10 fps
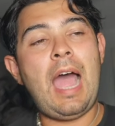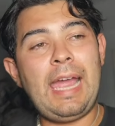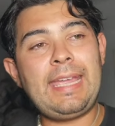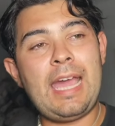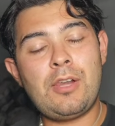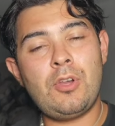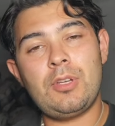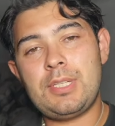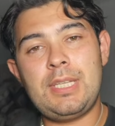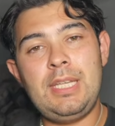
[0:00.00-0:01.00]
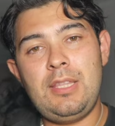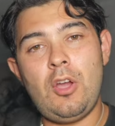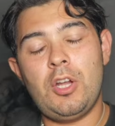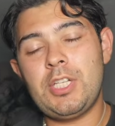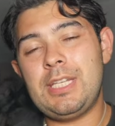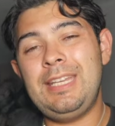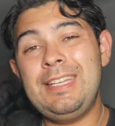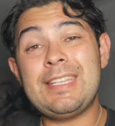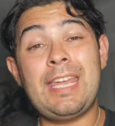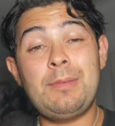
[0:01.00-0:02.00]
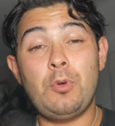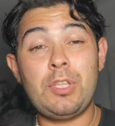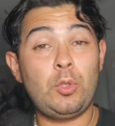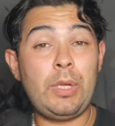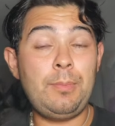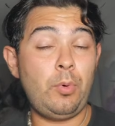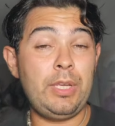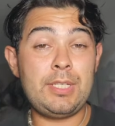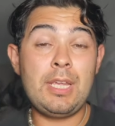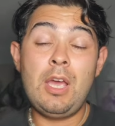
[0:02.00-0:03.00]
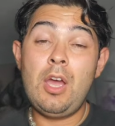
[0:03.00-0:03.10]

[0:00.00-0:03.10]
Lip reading: I cannot see the Argentinians getting more than 20 points